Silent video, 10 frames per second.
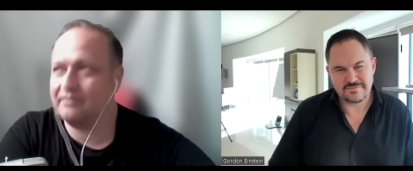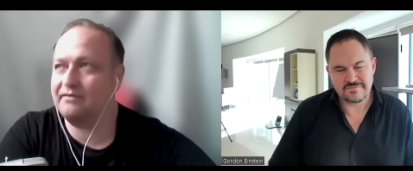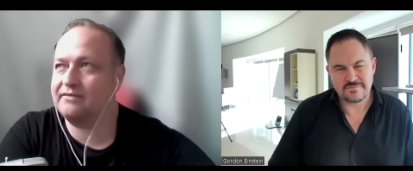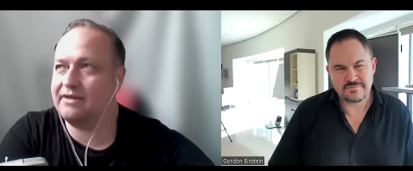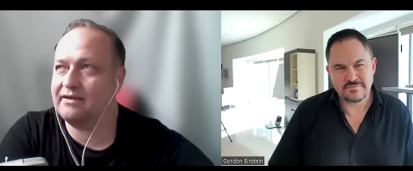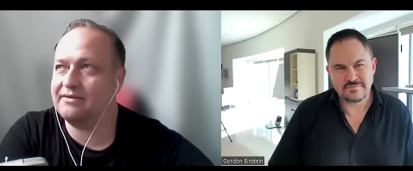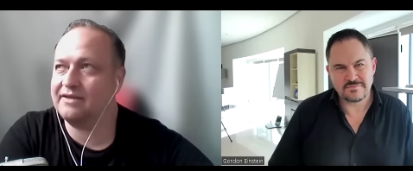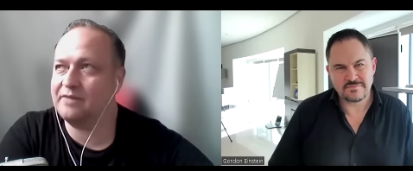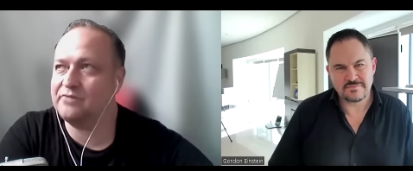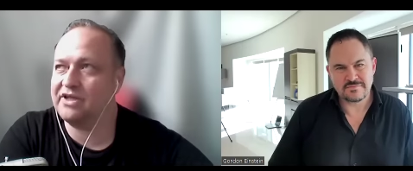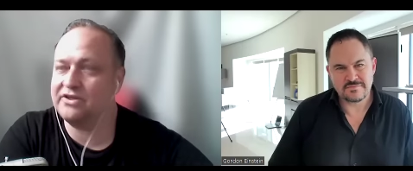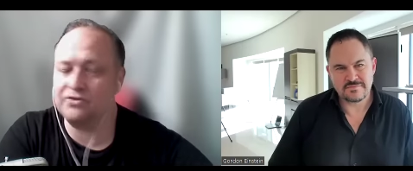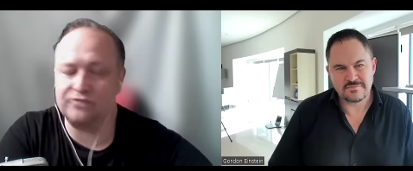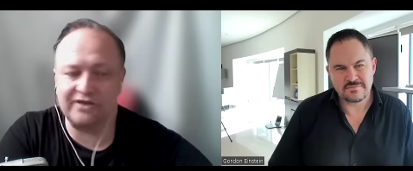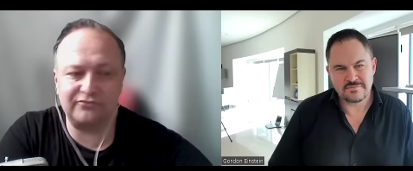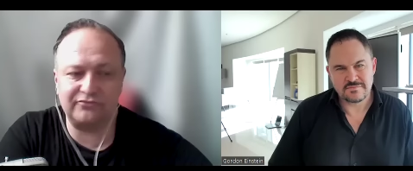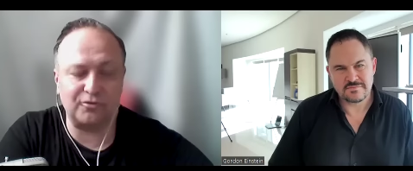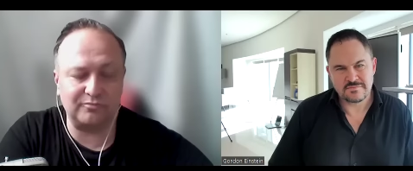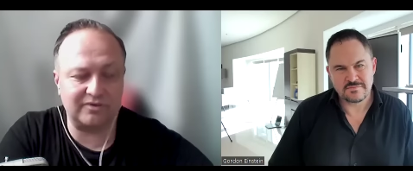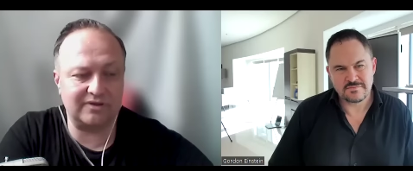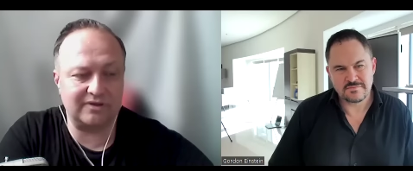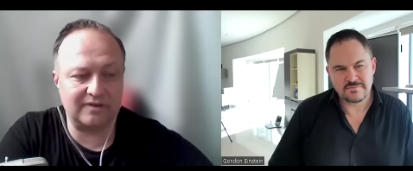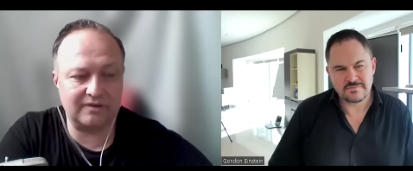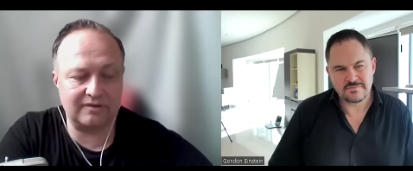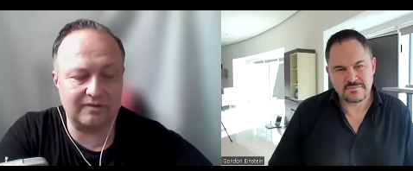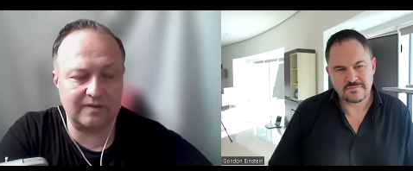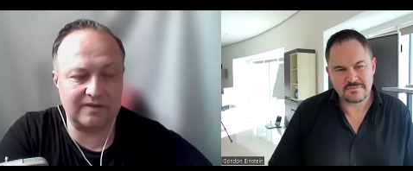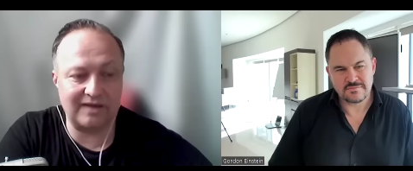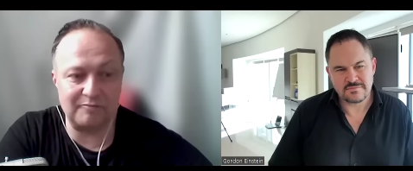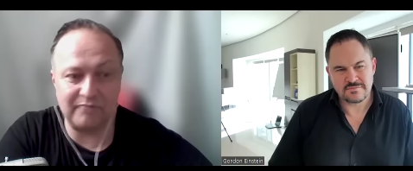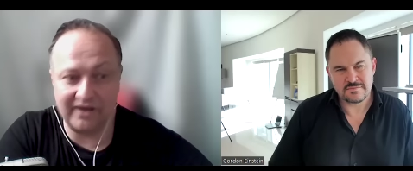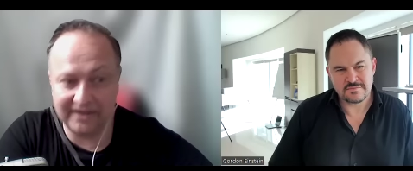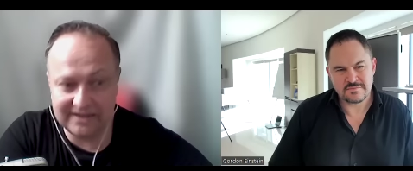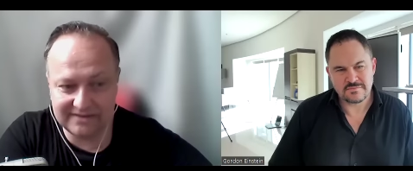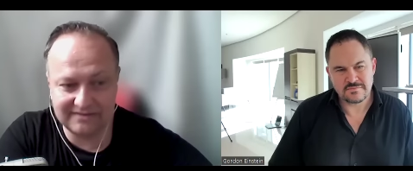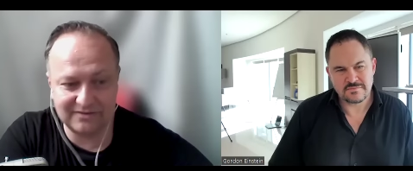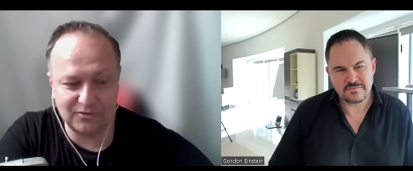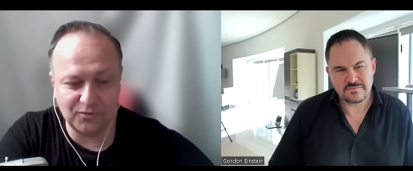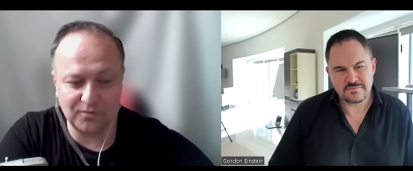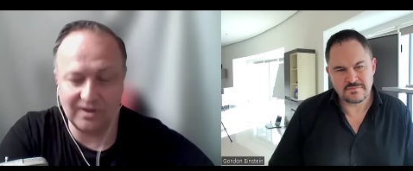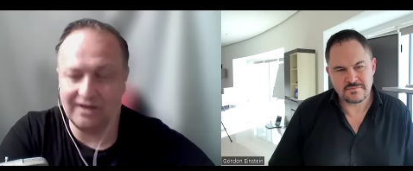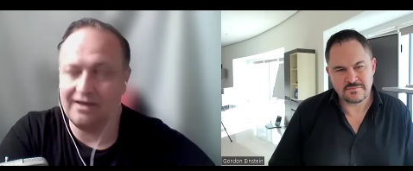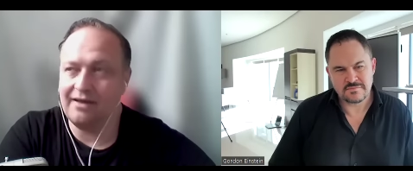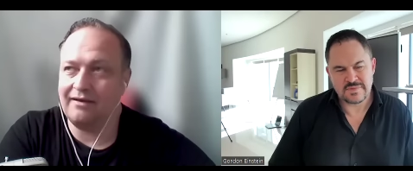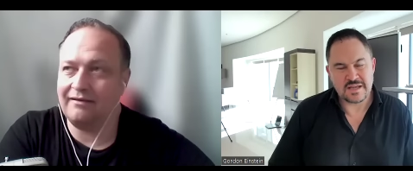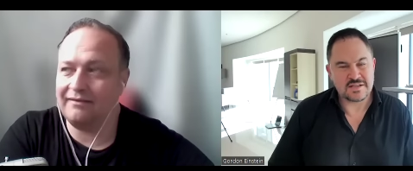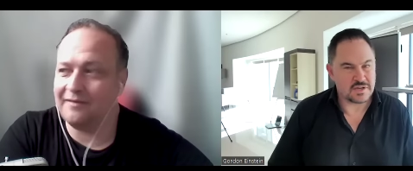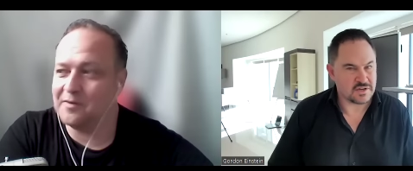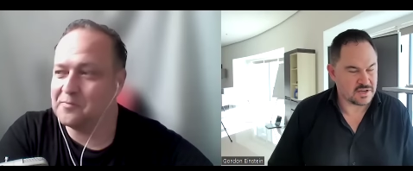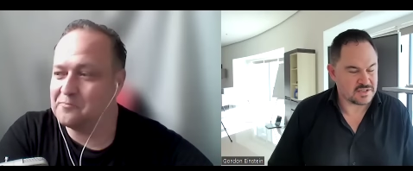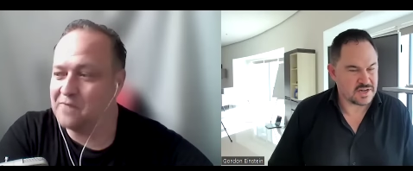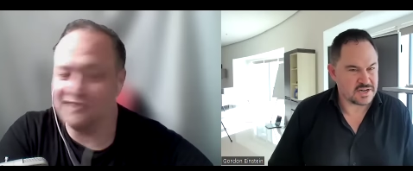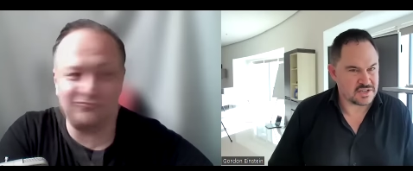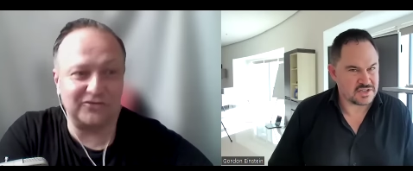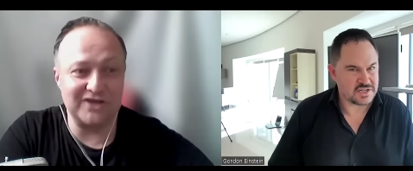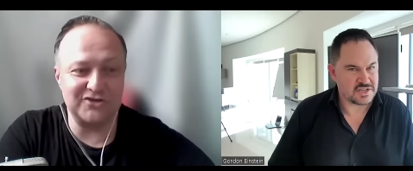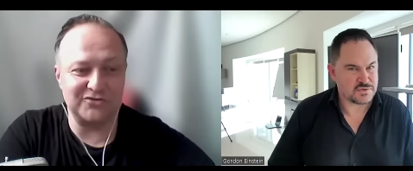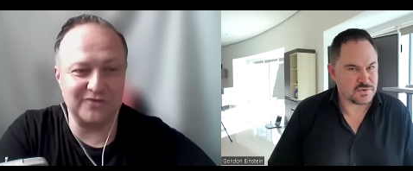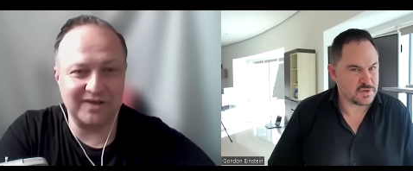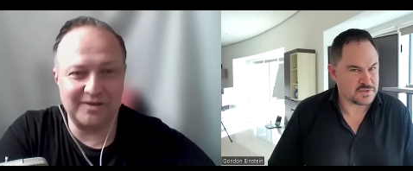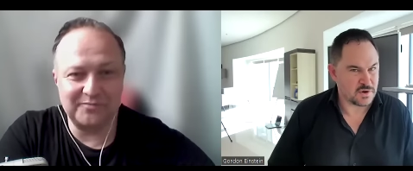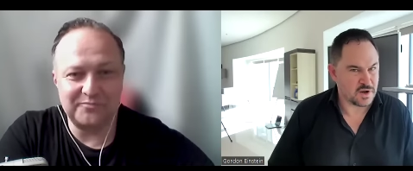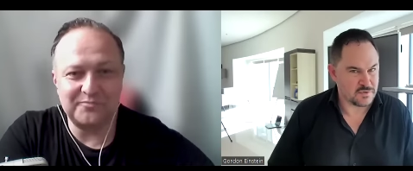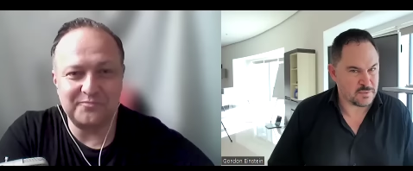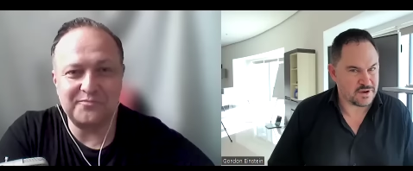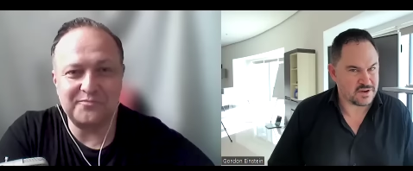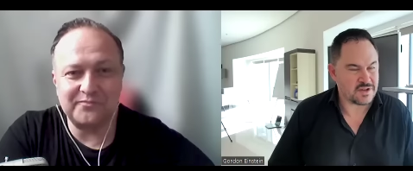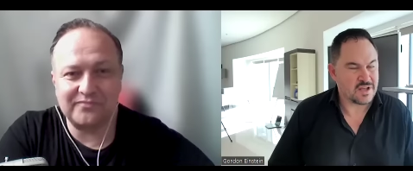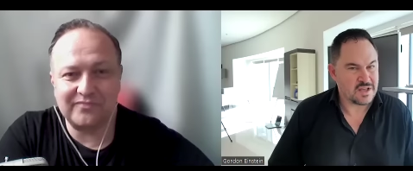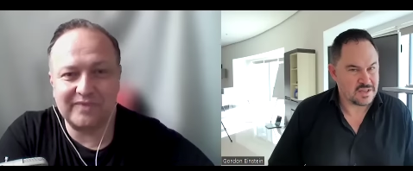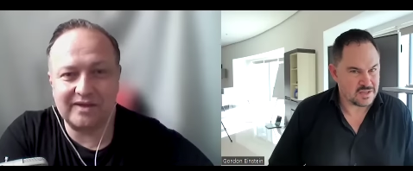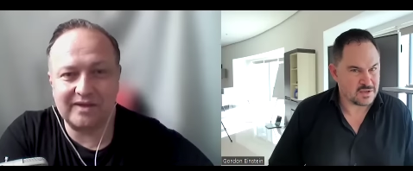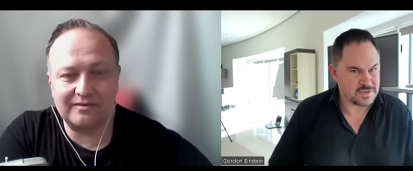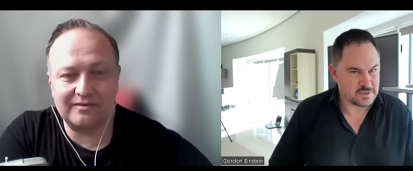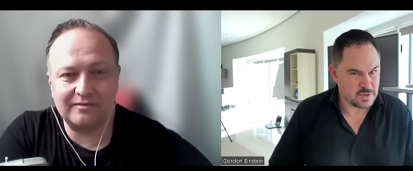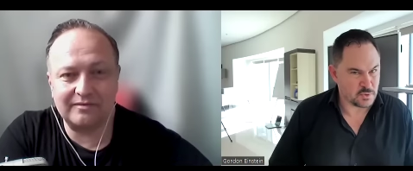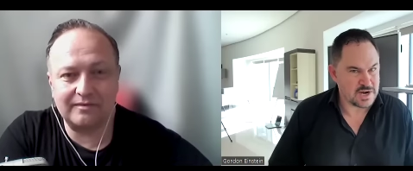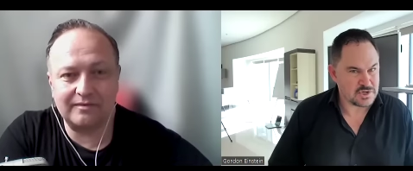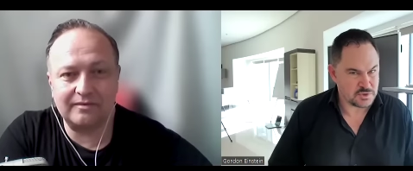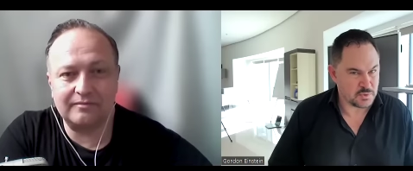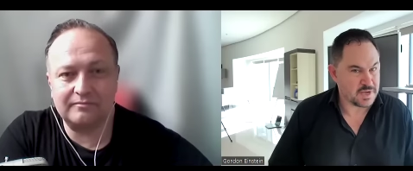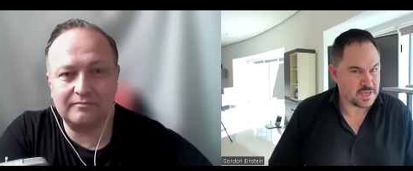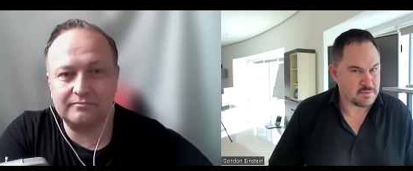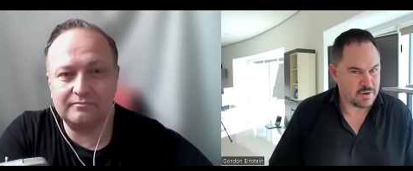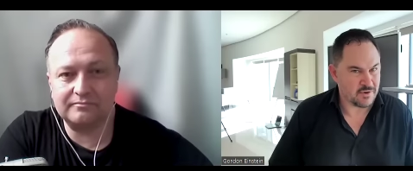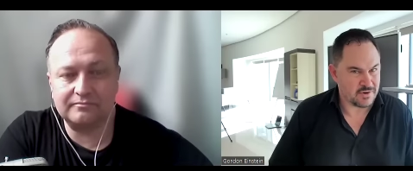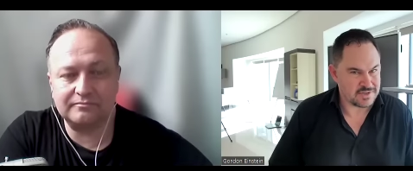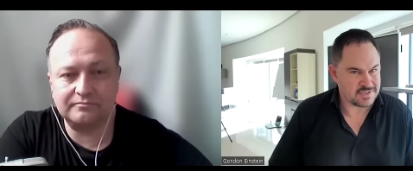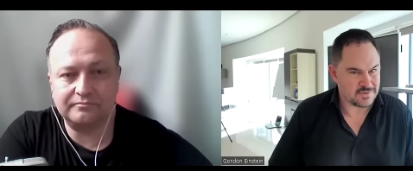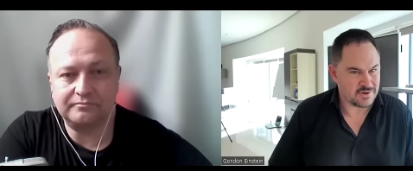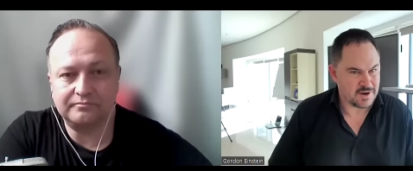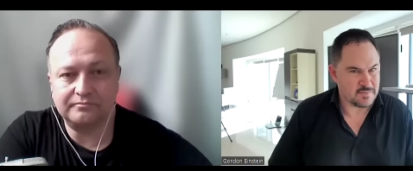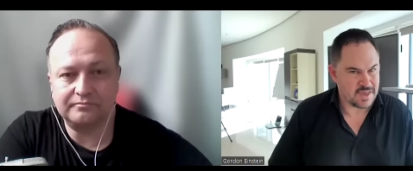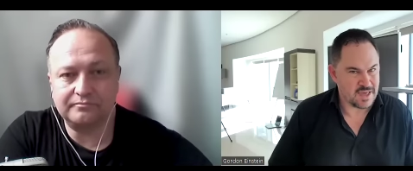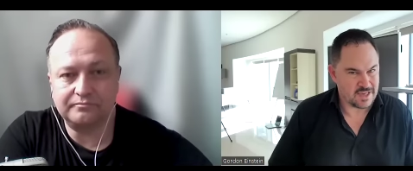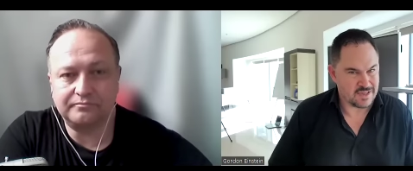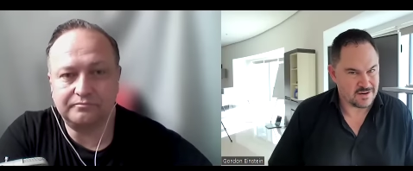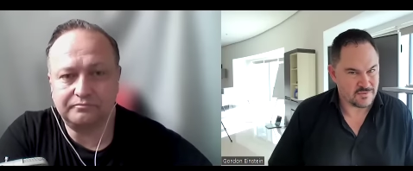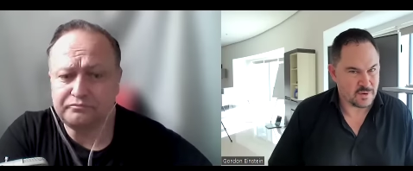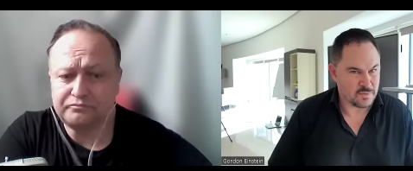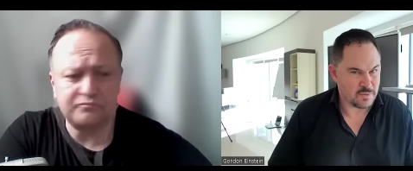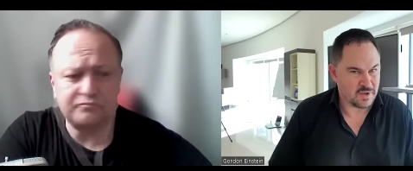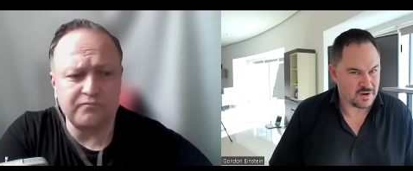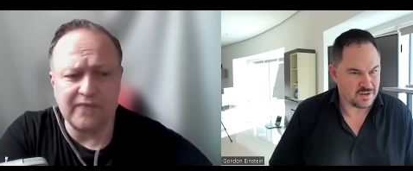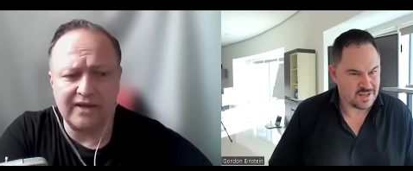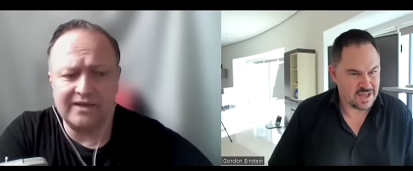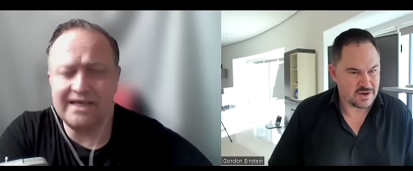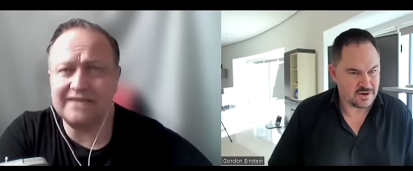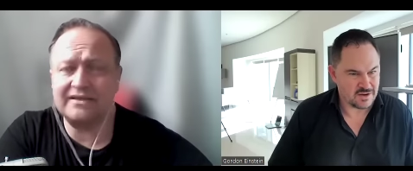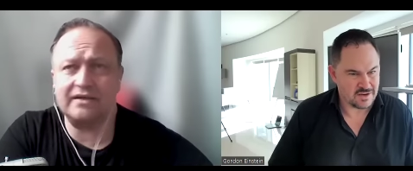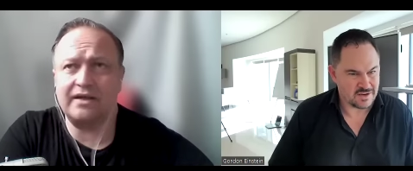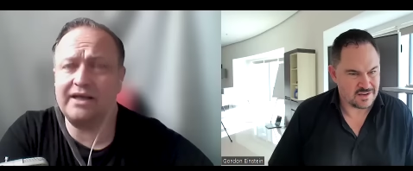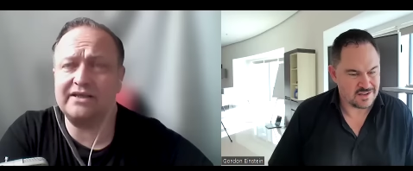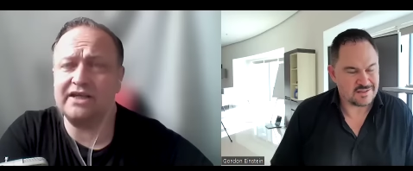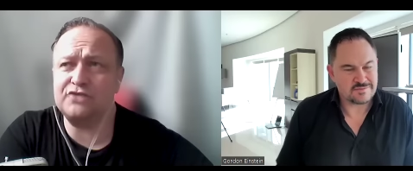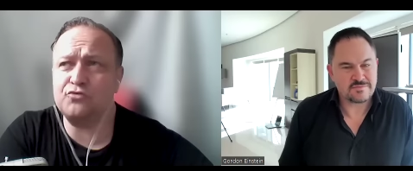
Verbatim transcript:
Speaker 1: and I had an MBA degree from uh, uh, Paris. So Okay. So, sorry, just,
Speaker 2: just, for those who are unfamiliar, you went to a graduate school in Paris for your MBA. From uh,
Speaker 1: yes, it, it